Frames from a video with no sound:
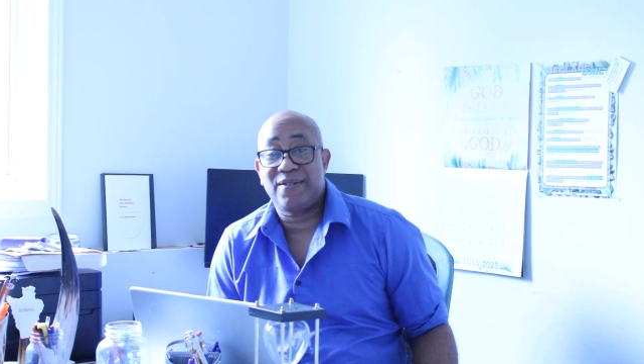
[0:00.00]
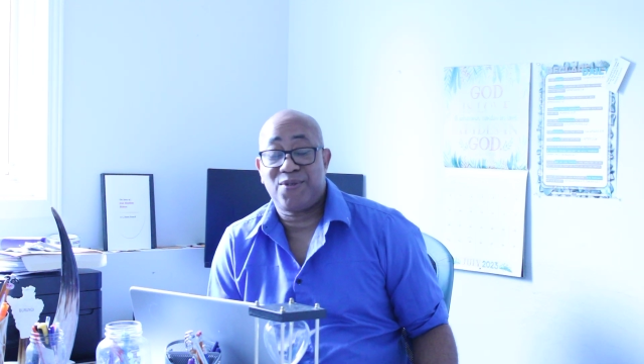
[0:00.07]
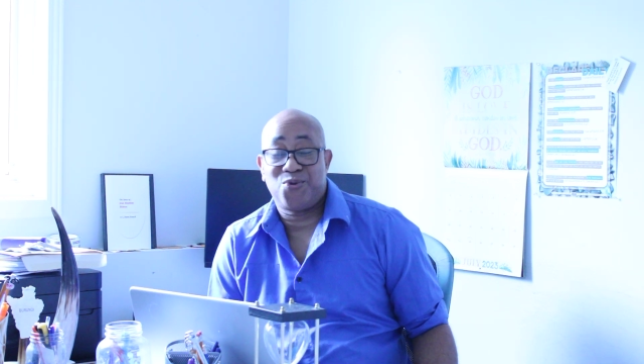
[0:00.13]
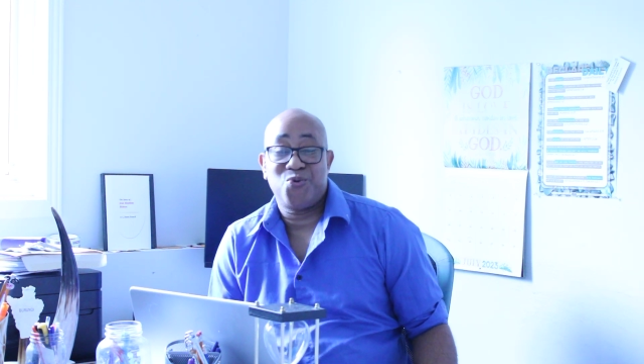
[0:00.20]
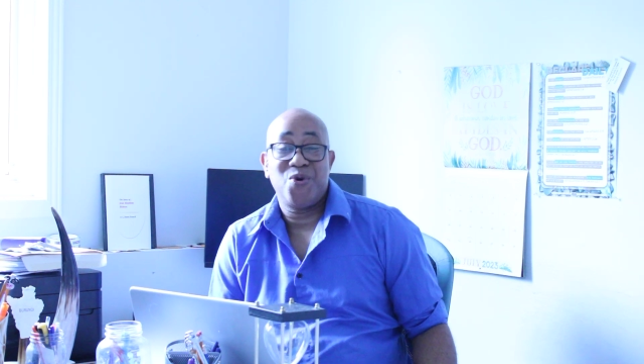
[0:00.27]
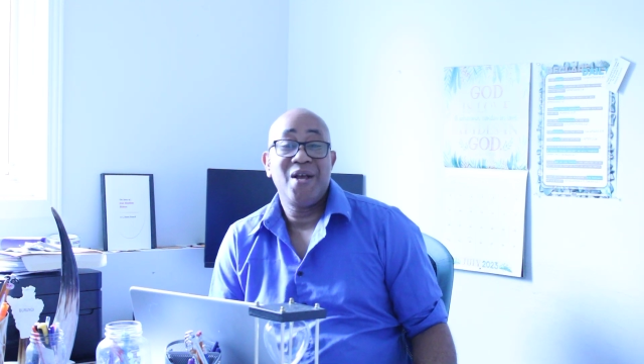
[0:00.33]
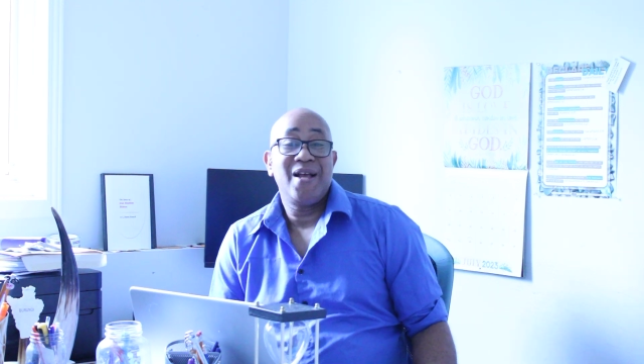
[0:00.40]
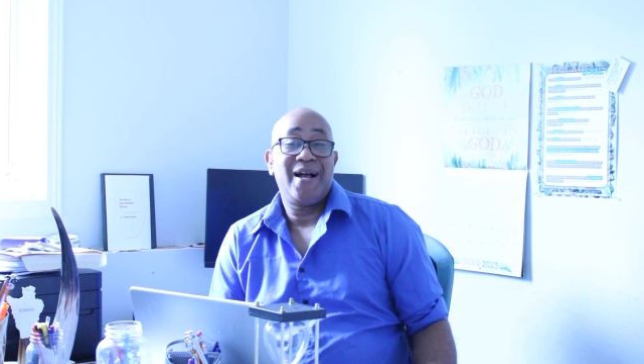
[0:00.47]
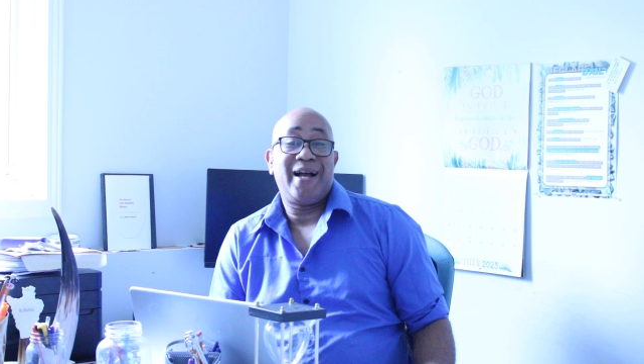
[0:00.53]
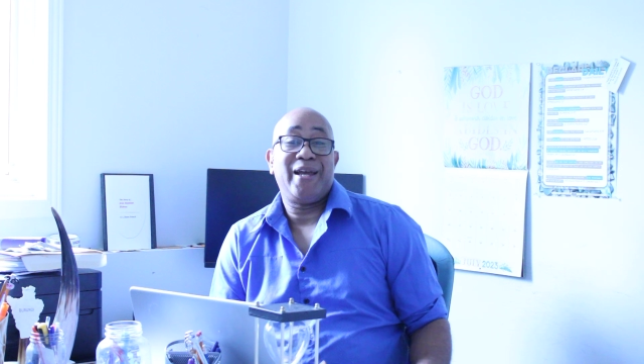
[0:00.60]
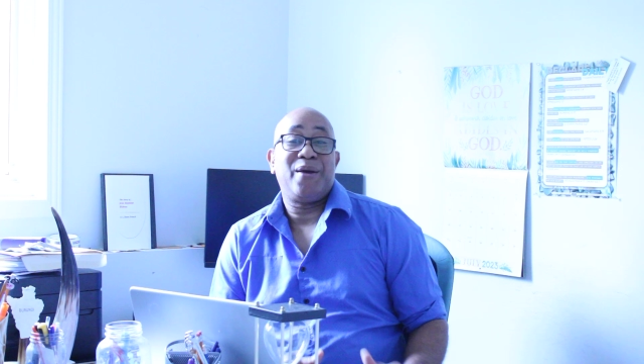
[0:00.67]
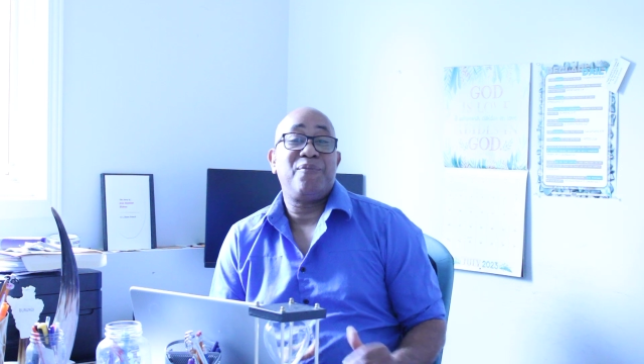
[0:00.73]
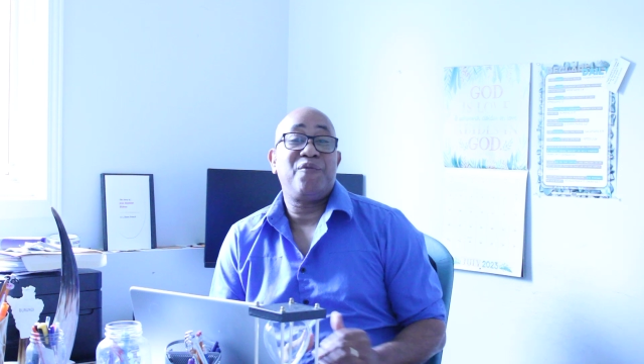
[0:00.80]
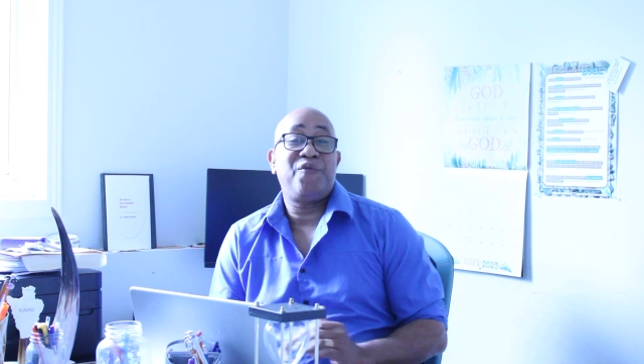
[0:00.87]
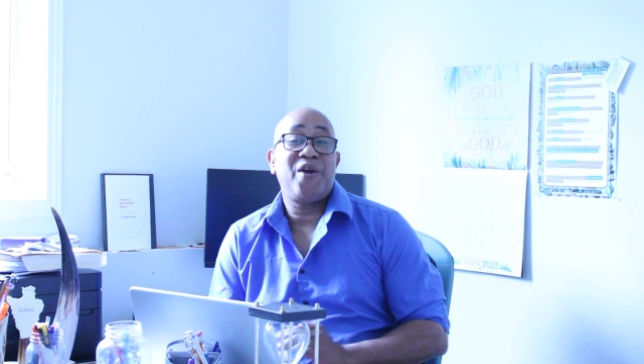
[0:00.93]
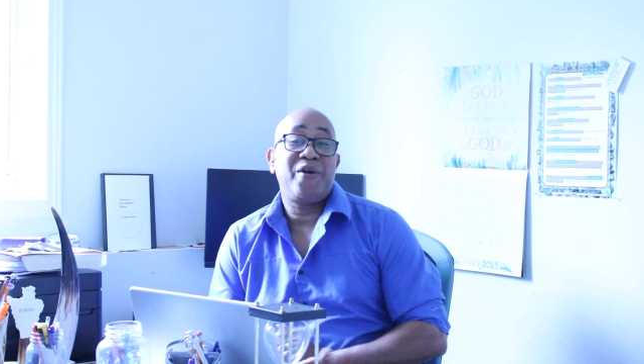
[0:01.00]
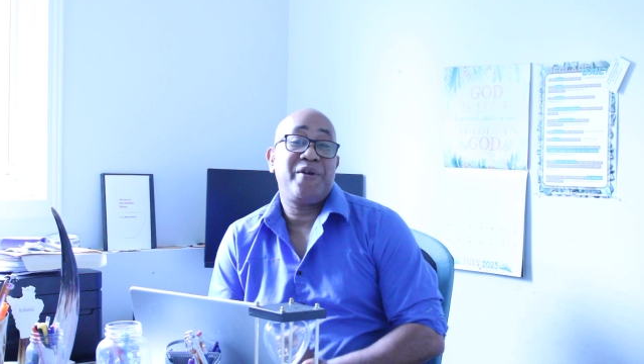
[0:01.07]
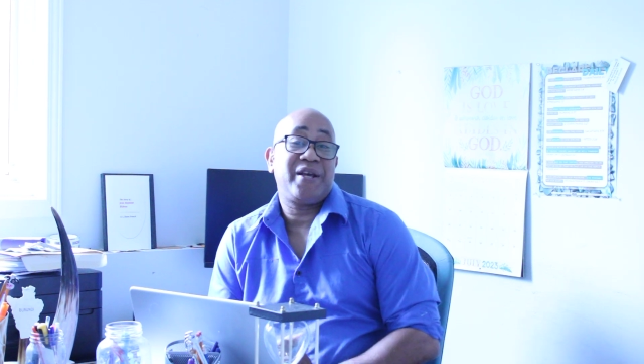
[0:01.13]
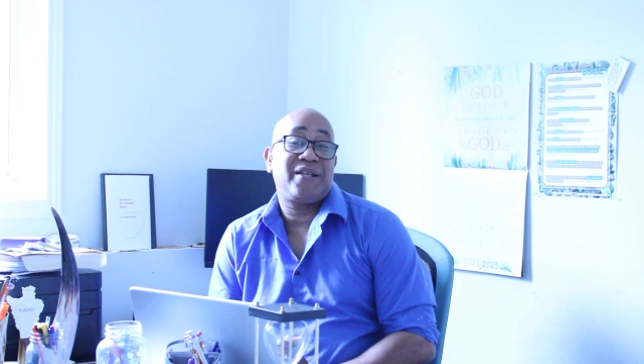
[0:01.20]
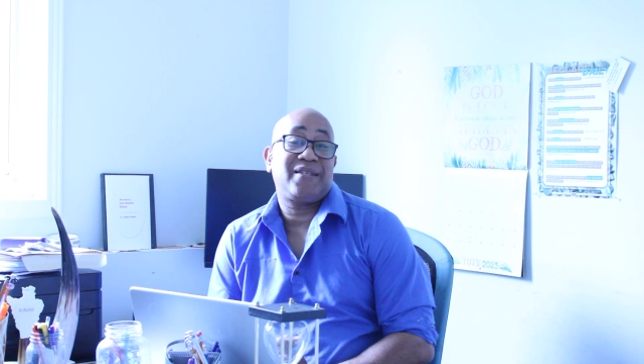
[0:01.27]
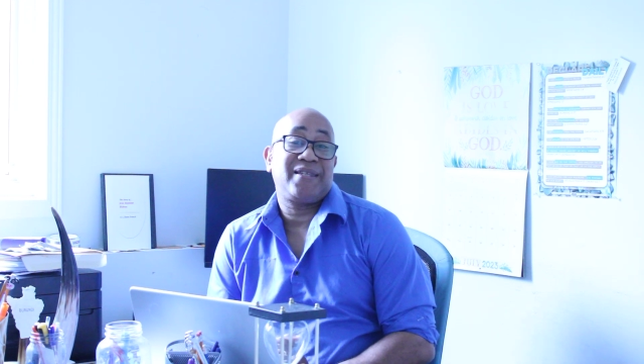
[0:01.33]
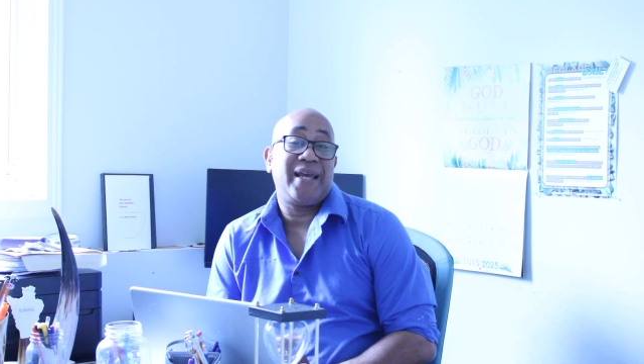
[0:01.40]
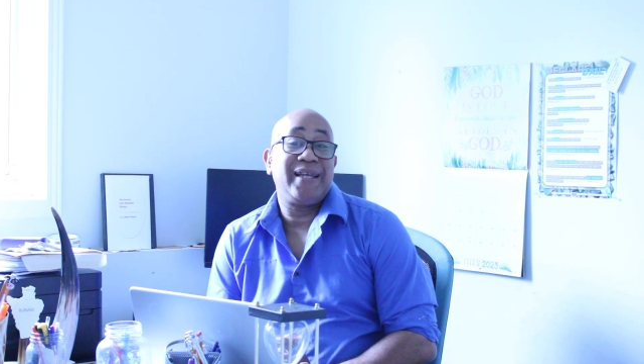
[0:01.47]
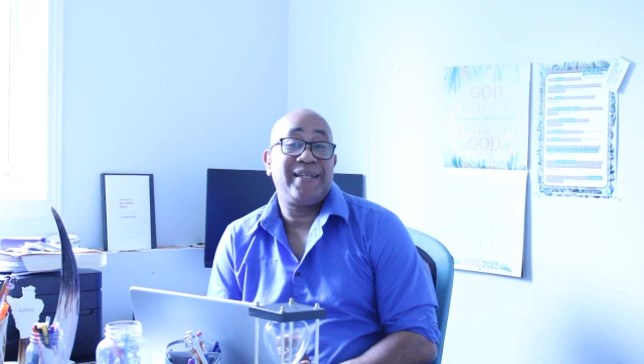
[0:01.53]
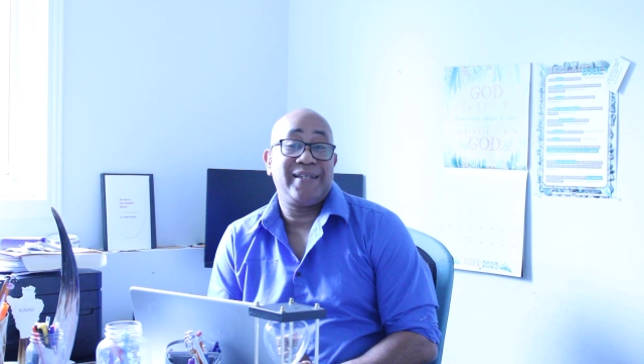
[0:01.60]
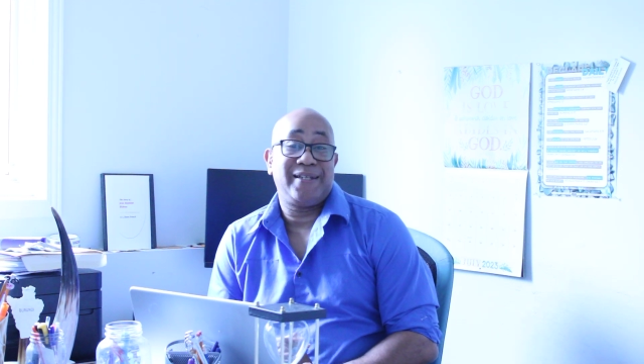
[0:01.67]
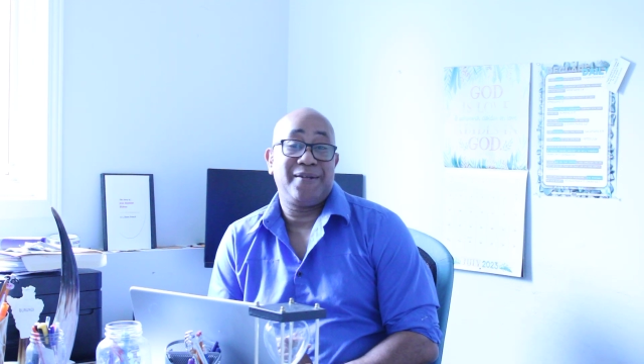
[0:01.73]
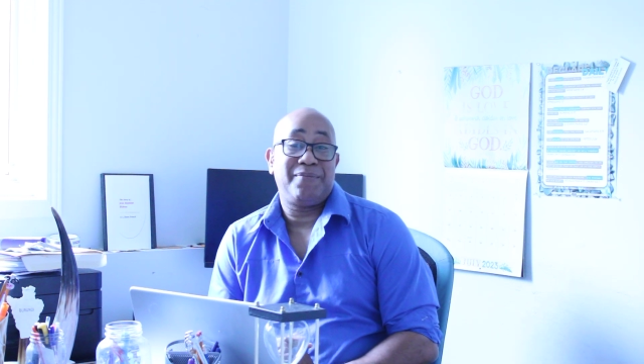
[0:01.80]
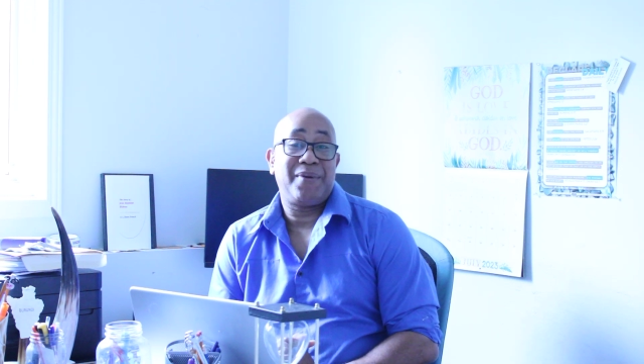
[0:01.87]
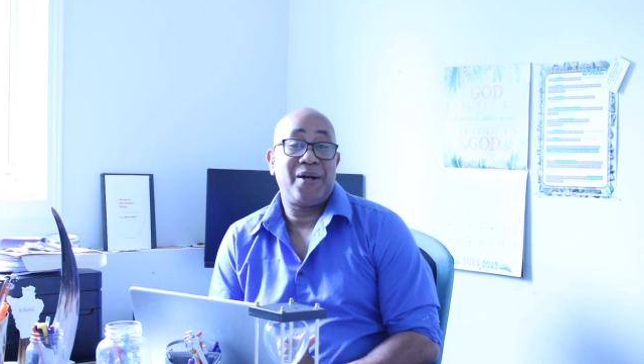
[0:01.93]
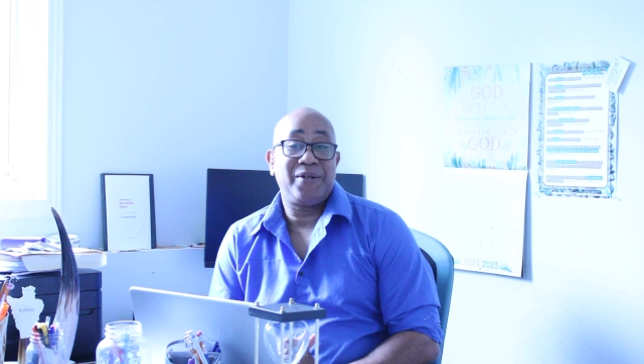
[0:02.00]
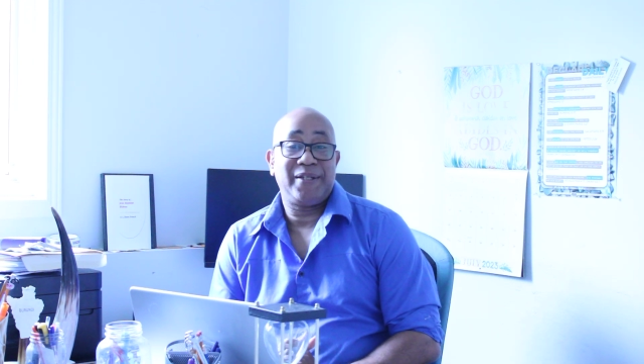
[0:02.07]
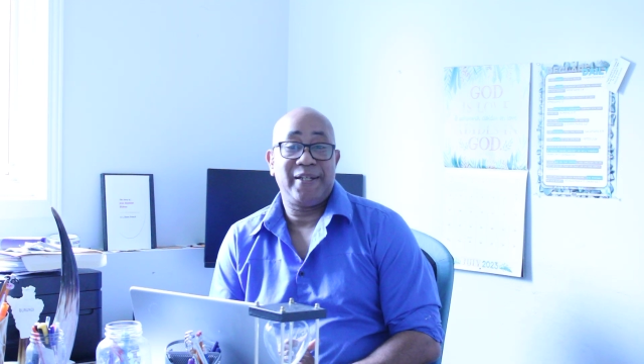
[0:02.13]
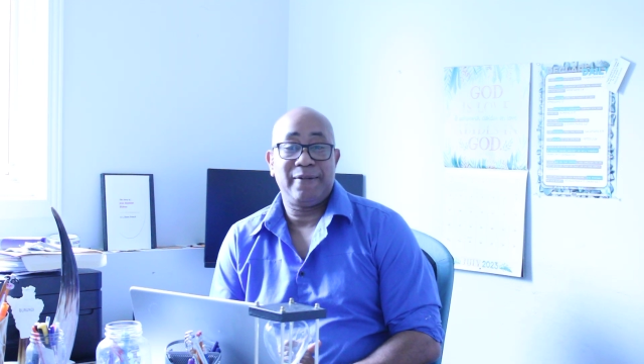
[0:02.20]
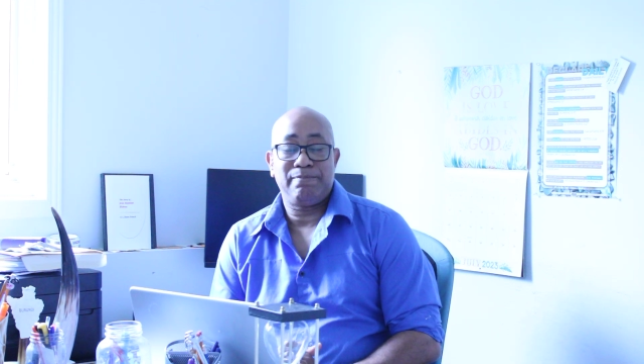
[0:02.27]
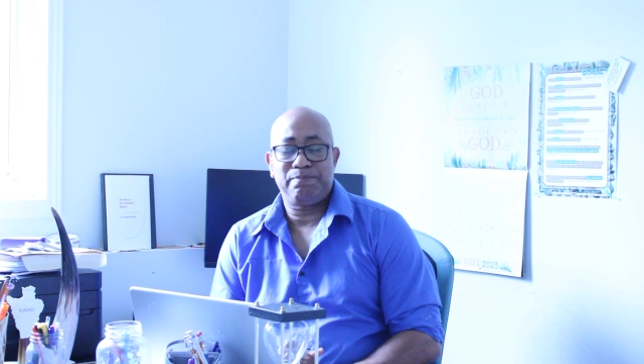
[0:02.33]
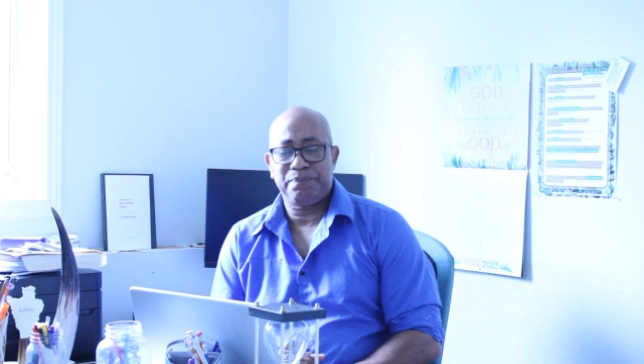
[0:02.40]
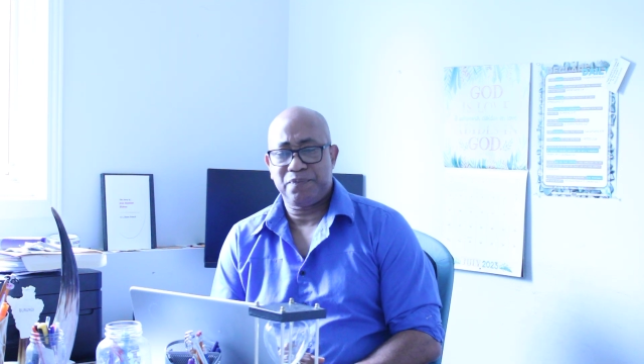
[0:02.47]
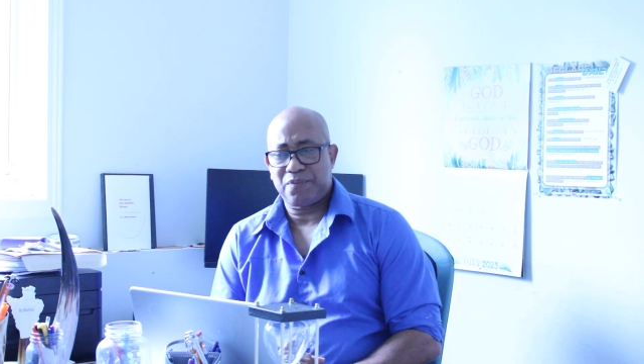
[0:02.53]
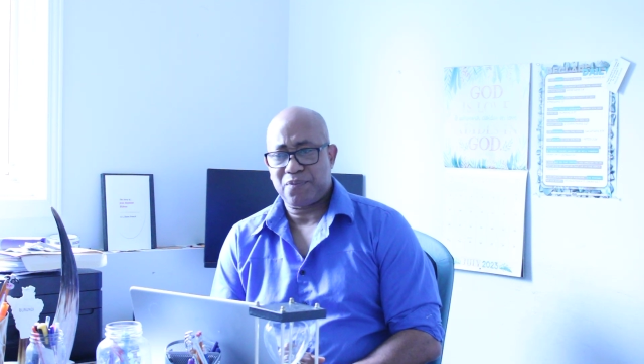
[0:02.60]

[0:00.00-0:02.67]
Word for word: So I am very excited about them.